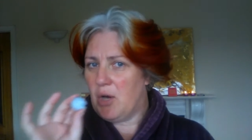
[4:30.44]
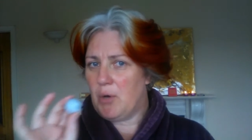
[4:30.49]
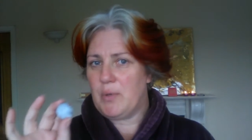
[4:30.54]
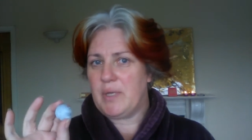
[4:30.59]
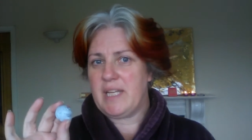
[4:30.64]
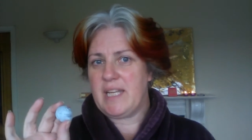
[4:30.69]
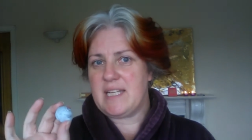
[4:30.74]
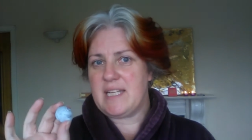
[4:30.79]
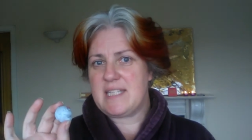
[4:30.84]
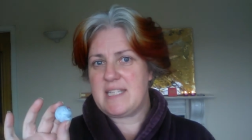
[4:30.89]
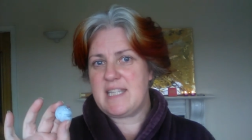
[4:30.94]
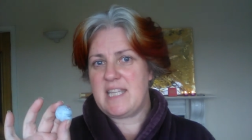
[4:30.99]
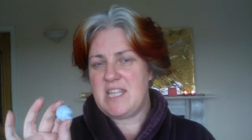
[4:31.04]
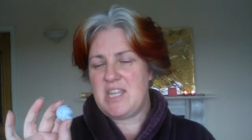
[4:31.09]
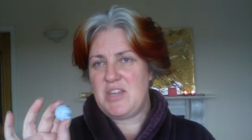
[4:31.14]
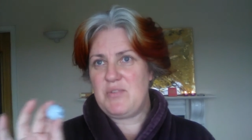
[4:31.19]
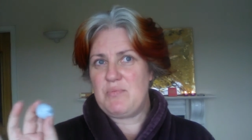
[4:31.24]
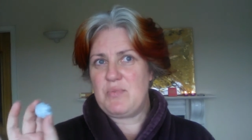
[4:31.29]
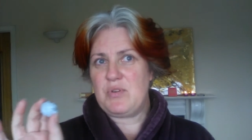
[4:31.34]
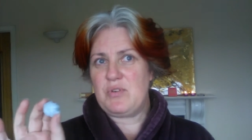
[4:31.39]
going into the
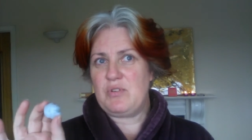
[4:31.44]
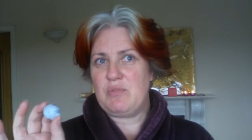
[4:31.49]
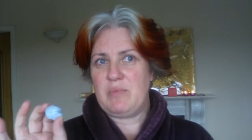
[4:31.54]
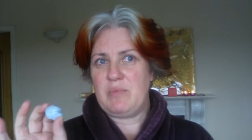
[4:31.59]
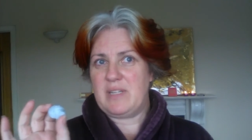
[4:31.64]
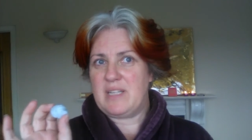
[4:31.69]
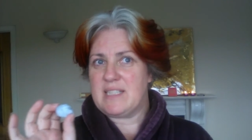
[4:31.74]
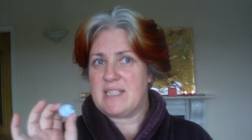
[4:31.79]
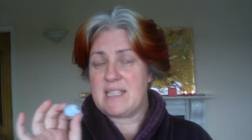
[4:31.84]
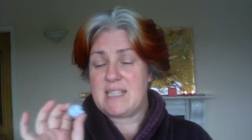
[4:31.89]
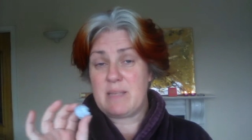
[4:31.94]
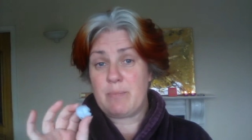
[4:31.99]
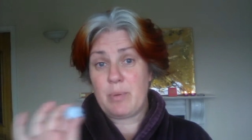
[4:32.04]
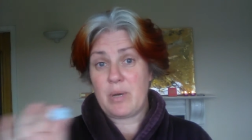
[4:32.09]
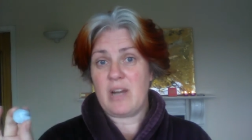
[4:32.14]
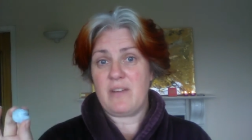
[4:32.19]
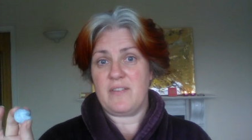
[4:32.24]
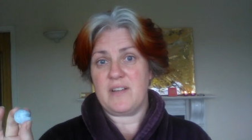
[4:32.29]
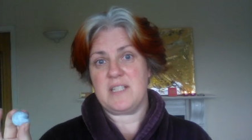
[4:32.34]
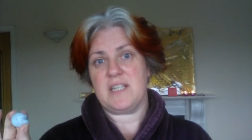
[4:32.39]
new moon because it's the
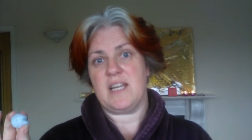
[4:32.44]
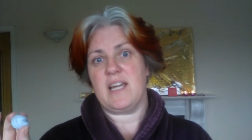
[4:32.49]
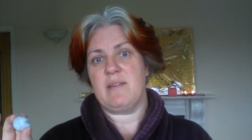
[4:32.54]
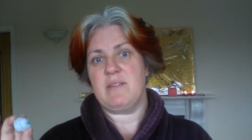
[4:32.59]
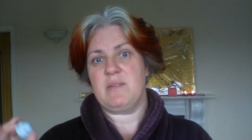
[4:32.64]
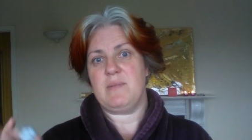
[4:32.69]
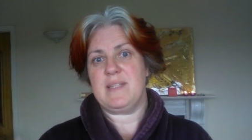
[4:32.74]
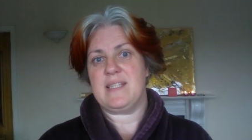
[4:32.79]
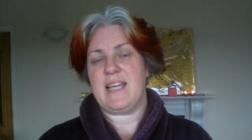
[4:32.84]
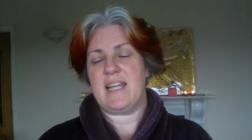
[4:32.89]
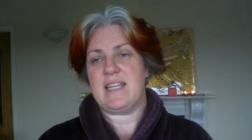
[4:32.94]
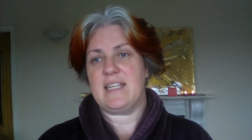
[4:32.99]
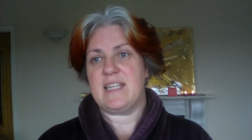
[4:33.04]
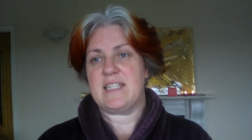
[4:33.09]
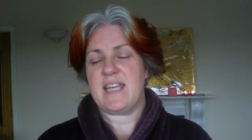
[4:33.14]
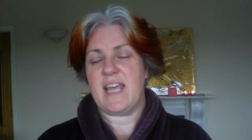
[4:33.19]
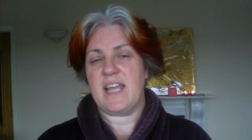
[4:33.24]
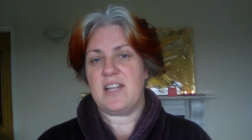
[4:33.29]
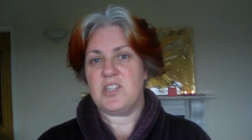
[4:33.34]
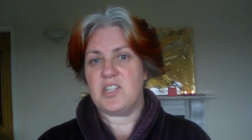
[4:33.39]
perfect time to be setting
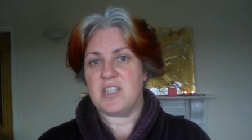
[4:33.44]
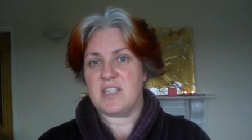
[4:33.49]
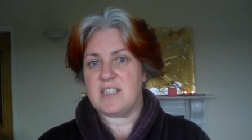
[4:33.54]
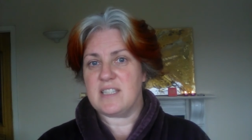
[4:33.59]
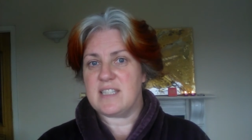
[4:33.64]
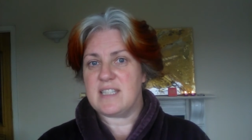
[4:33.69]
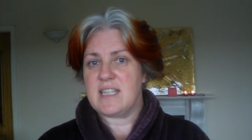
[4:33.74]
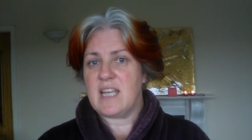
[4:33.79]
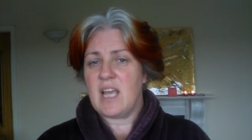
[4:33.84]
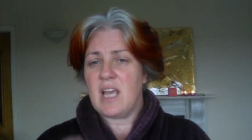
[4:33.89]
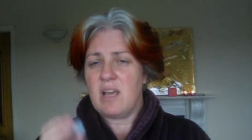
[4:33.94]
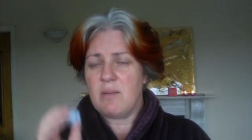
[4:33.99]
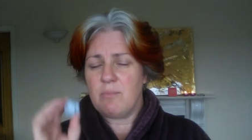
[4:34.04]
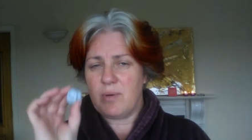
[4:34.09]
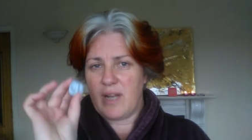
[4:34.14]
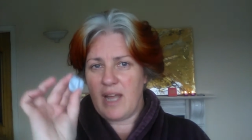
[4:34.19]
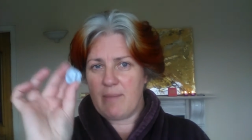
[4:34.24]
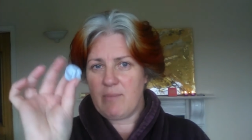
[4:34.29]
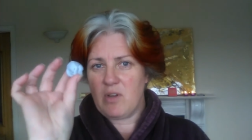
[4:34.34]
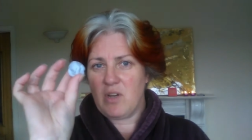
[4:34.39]
intentions.
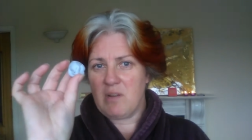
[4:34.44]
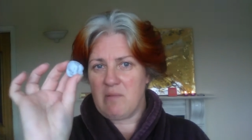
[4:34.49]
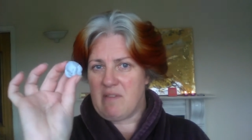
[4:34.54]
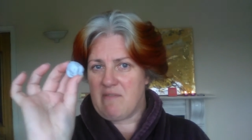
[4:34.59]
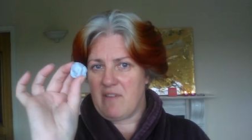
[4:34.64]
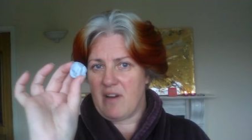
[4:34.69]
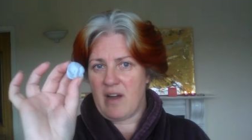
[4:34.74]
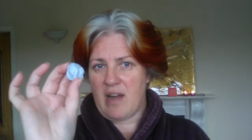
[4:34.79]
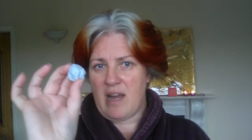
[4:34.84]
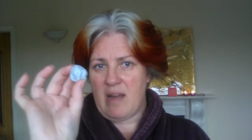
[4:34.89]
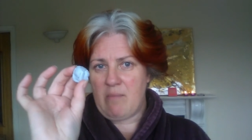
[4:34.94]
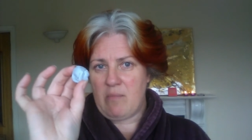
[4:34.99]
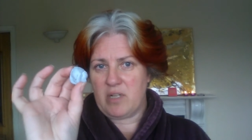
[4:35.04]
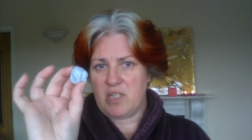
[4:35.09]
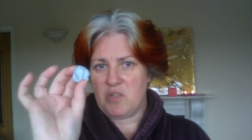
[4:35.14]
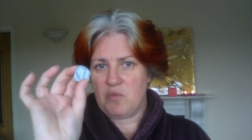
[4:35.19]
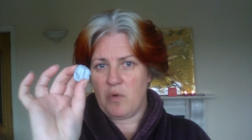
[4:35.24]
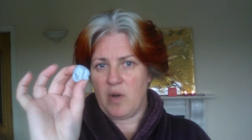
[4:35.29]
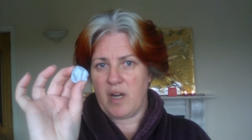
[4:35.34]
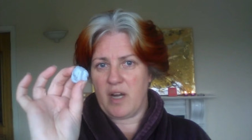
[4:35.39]
But I'm going to be very
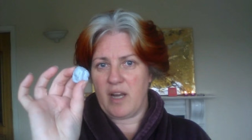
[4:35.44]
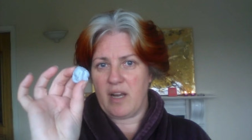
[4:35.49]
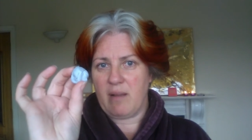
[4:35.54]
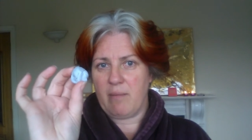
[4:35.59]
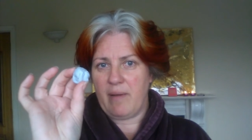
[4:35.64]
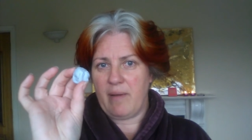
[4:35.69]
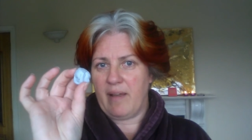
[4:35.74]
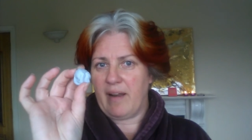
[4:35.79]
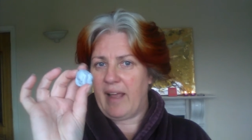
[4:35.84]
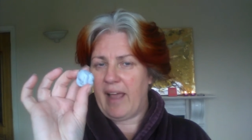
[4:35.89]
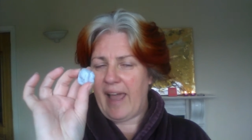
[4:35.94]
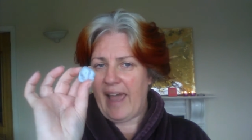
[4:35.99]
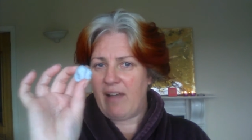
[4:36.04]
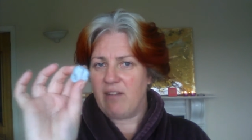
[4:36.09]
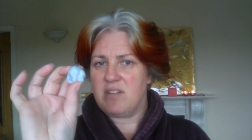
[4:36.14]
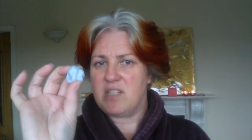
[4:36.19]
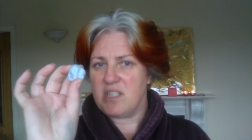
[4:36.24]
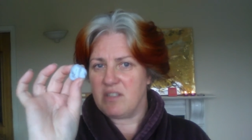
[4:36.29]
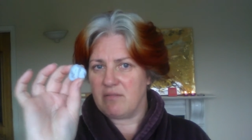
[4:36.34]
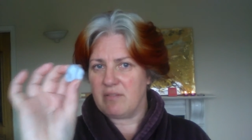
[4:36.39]
much working about
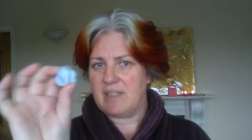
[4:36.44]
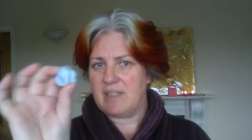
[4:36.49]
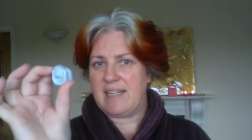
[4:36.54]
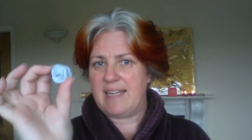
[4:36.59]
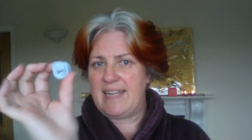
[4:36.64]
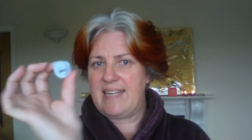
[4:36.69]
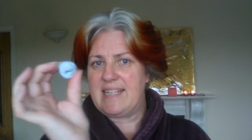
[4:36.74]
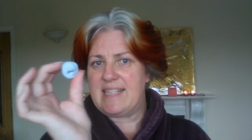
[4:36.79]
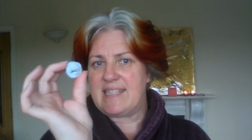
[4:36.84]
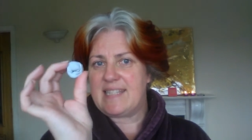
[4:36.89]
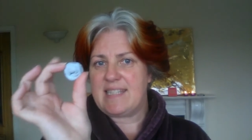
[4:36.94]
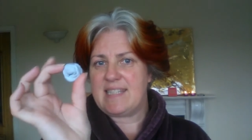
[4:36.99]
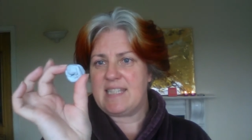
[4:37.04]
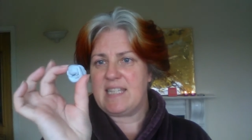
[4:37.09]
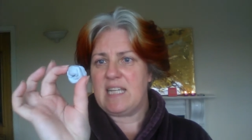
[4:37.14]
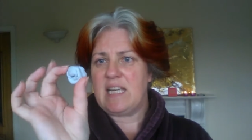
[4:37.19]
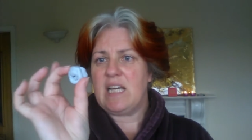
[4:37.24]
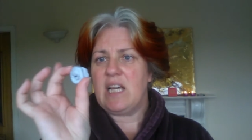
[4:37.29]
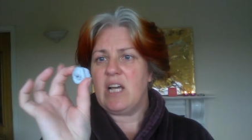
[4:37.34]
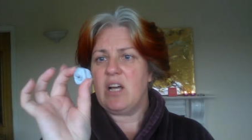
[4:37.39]
how to release
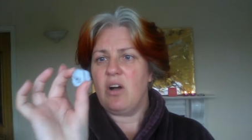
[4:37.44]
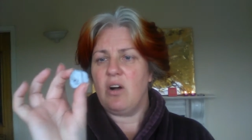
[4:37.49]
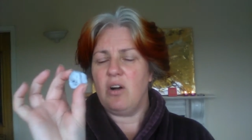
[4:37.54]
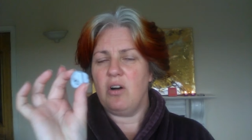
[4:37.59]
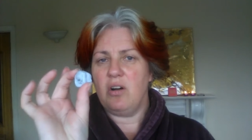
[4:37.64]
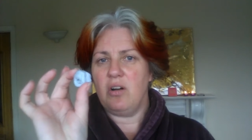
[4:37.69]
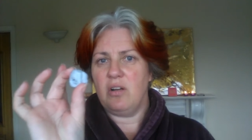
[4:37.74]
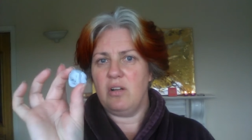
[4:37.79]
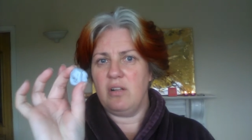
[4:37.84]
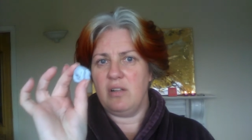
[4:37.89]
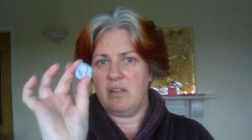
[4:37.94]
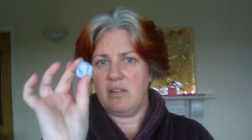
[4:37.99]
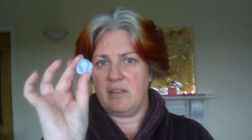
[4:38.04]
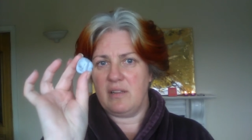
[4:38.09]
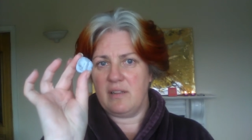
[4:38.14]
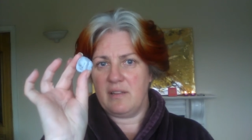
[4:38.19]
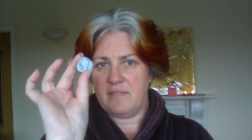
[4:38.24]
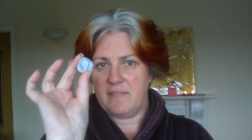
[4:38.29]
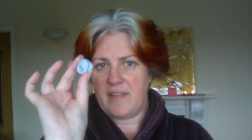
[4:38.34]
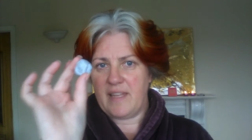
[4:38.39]

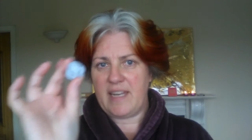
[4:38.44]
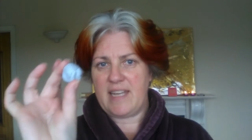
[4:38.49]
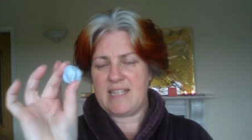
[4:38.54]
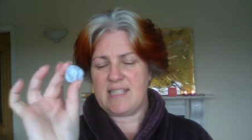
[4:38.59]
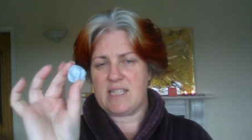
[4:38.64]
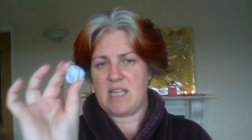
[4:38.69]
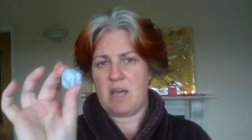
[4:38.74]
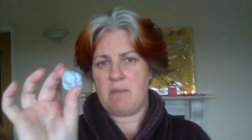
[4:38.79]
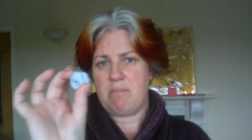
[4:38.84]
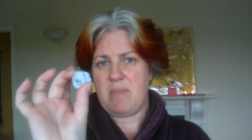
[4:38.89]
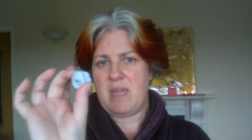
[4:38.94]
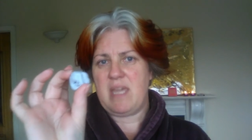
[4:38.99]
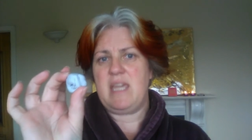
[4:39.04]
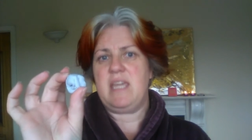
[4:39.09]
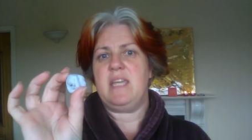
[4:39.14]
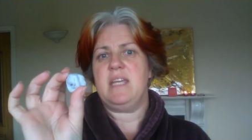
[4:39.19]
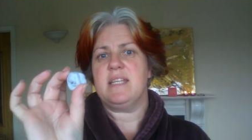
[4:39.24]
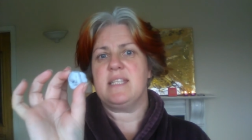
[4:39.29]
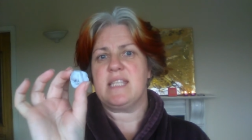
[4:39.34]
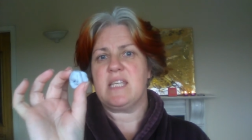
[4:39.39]
all that is not
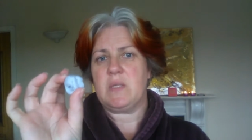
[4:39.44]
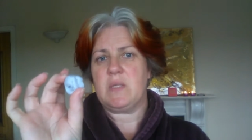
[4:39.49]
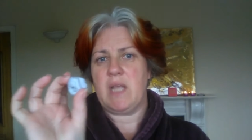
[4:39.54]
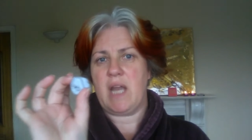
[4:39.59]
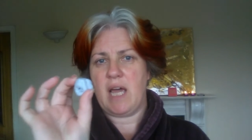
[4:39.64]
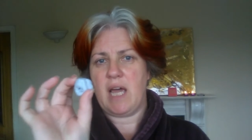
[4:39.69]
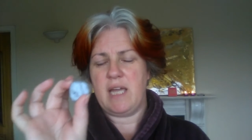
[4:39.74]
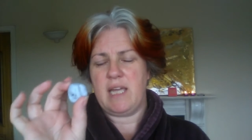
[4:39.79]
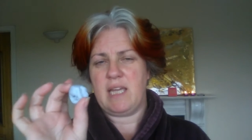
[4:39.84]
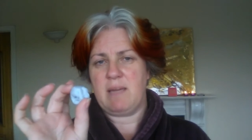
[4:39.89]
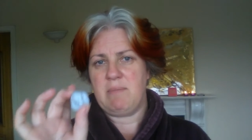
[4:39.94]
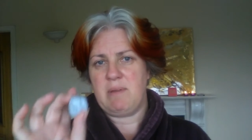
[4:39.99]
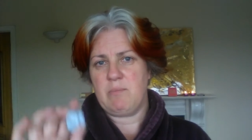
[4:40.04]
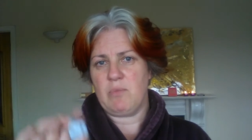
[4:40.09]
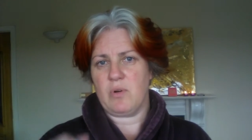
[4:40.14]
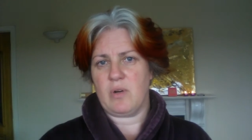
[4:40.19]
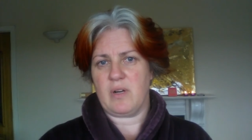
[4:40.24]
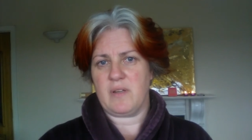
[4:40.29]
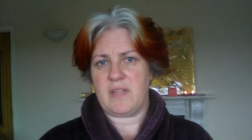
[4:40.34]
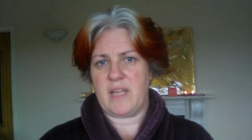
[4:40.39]
me so that I can be
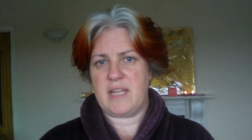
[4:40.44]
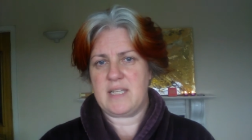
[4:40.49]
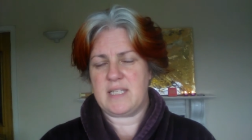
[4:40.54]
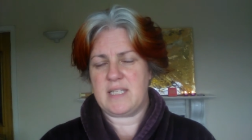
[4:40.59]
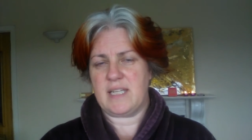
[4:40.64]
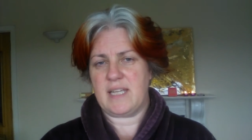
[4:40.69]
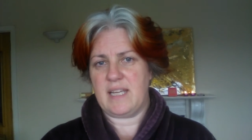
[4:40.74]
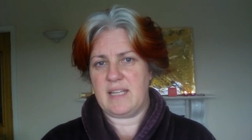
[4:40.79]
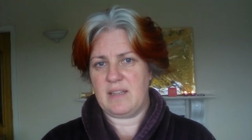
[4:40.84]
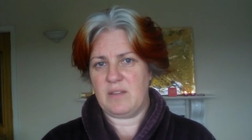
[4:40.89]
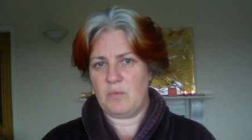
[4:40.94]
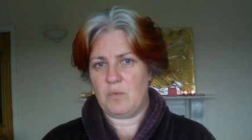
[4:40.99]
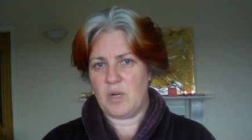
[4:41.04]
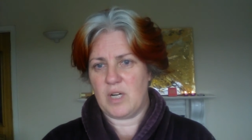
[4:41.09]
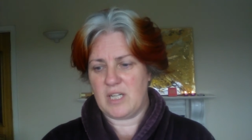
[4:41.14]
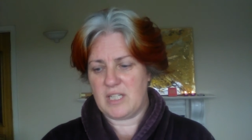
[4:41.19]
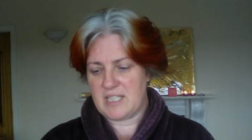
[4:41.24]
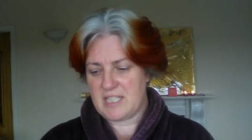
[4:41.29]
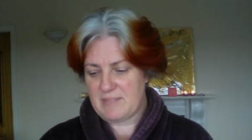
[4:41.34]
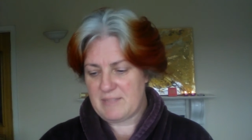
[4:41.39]
more authentic in the
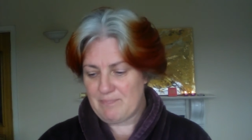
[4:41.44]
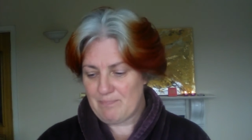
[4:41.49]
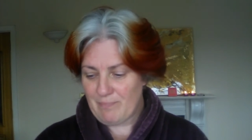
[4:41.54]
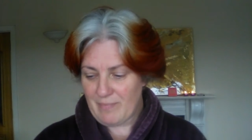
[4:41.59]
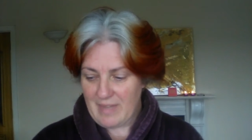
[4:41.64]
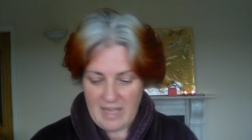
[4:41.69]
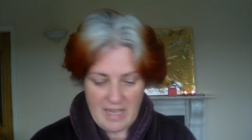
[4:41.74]
world.